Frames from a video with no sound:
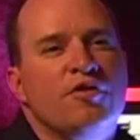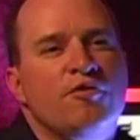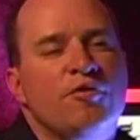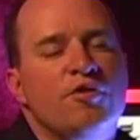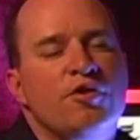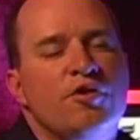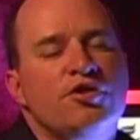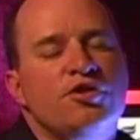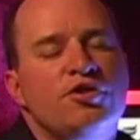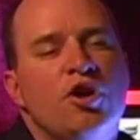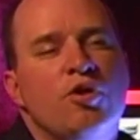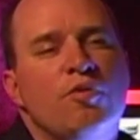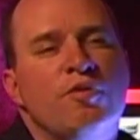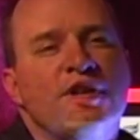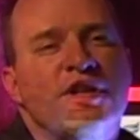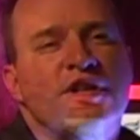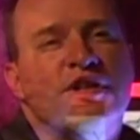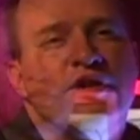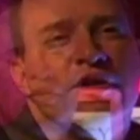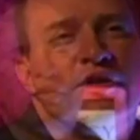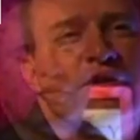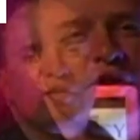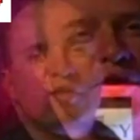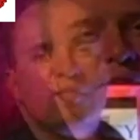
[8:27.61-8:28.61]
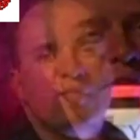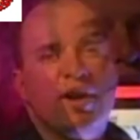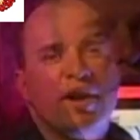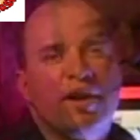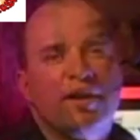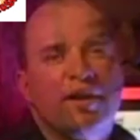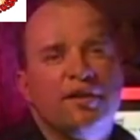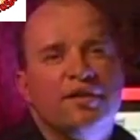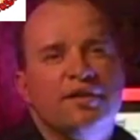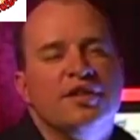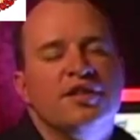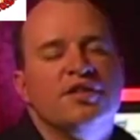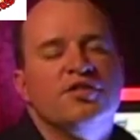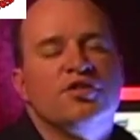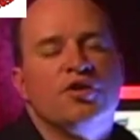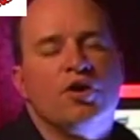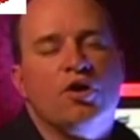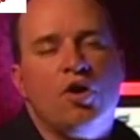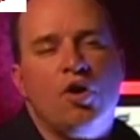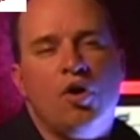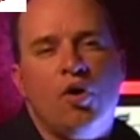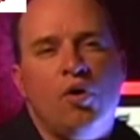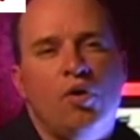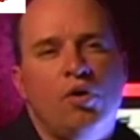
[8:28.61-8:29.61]
The first note we need to learn about is
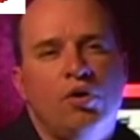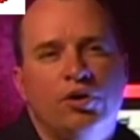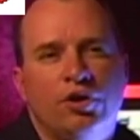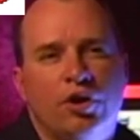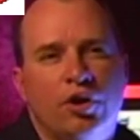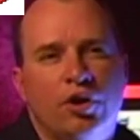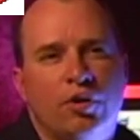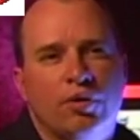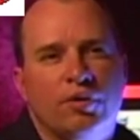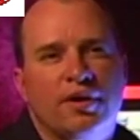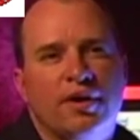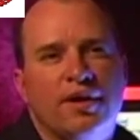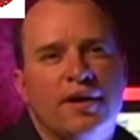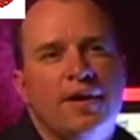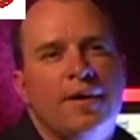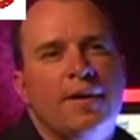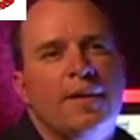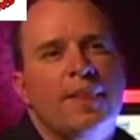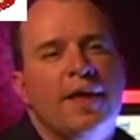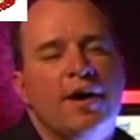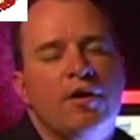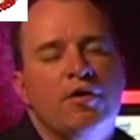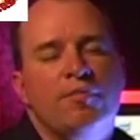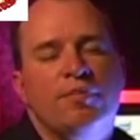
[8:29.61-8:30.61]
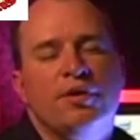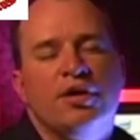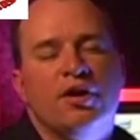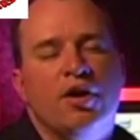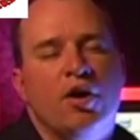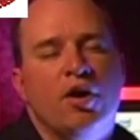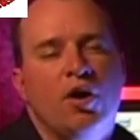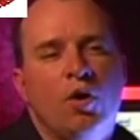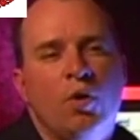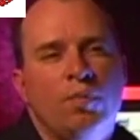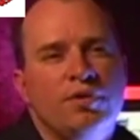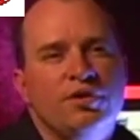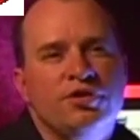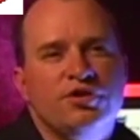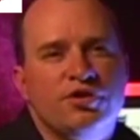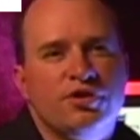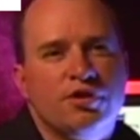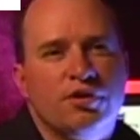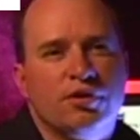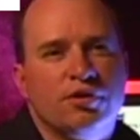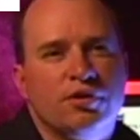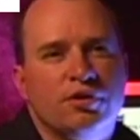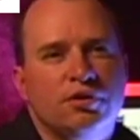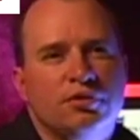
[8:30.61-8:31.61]
the whole note. That would be an open
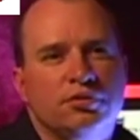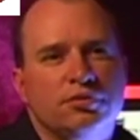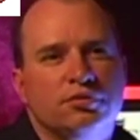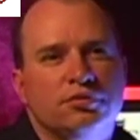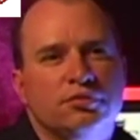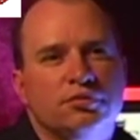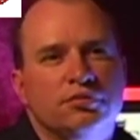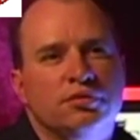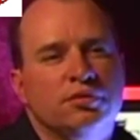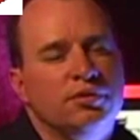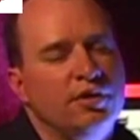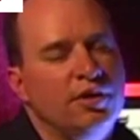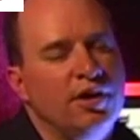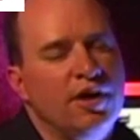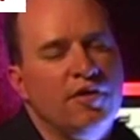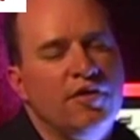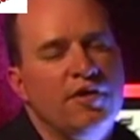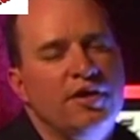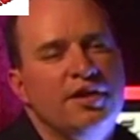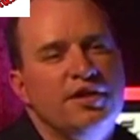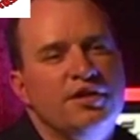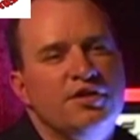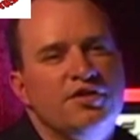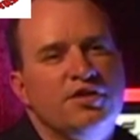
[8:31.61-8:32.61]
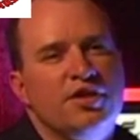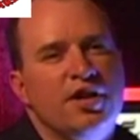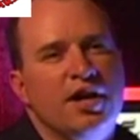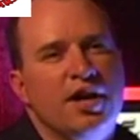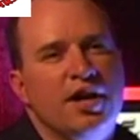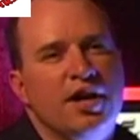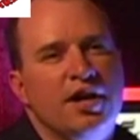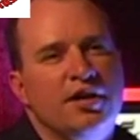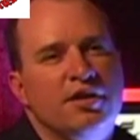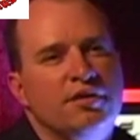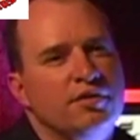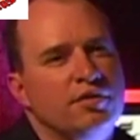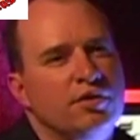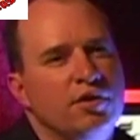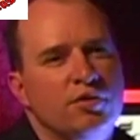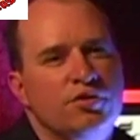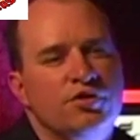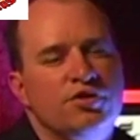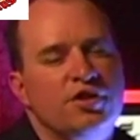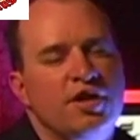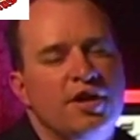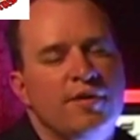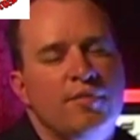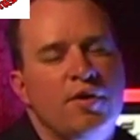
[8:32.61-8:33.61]
circle, nothing inside,
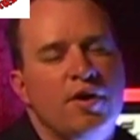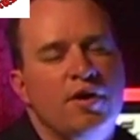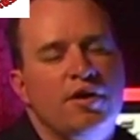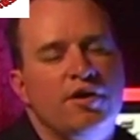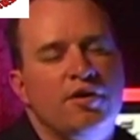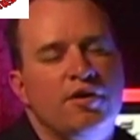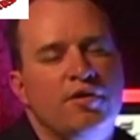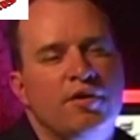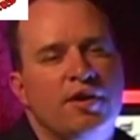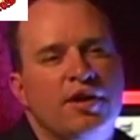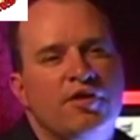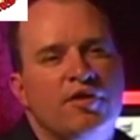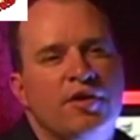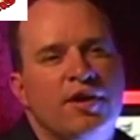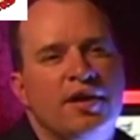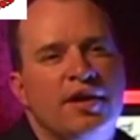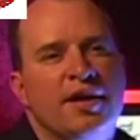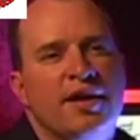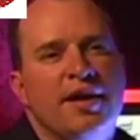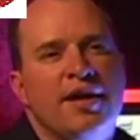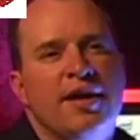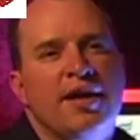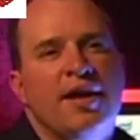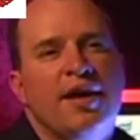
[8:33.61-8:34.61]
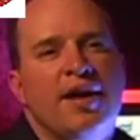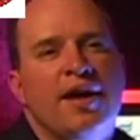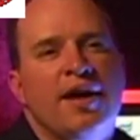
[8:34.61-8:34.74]
no stem on it or anything,